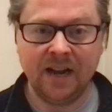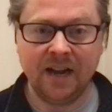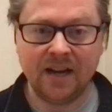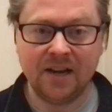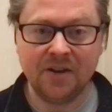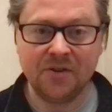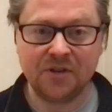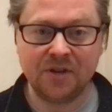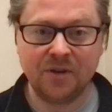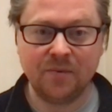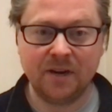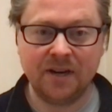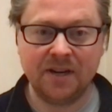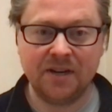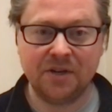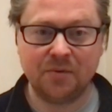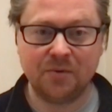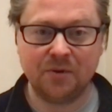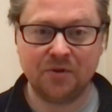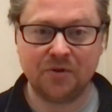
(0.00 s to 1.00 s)
I literally went
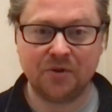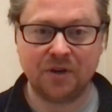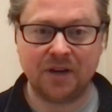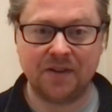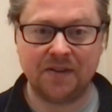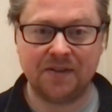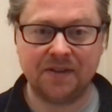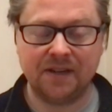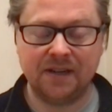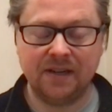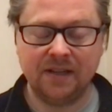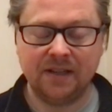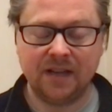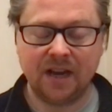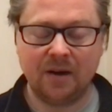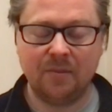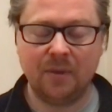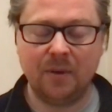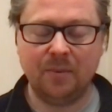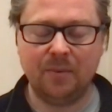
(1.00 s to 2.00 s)
into a trance. I
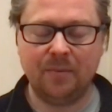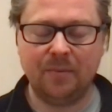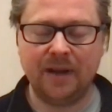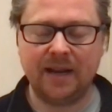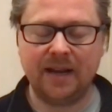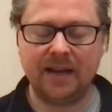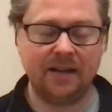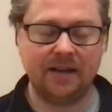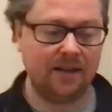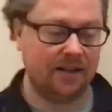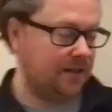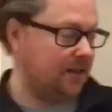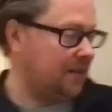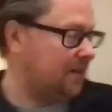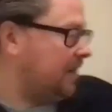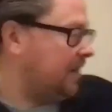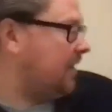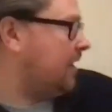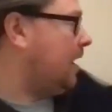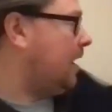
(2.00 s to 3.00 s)
remember picking this
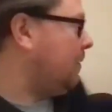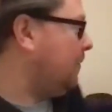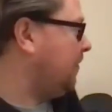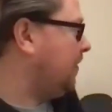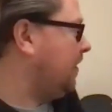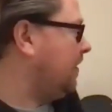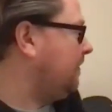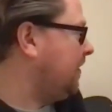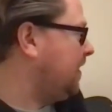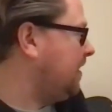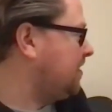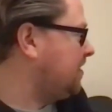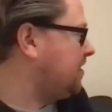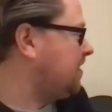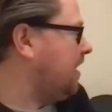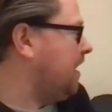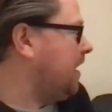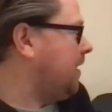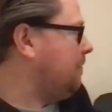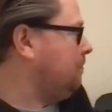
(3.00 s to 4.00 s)
thing up for the first
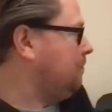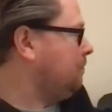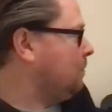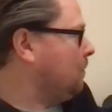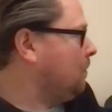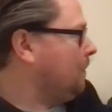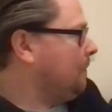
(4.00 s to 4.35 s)
time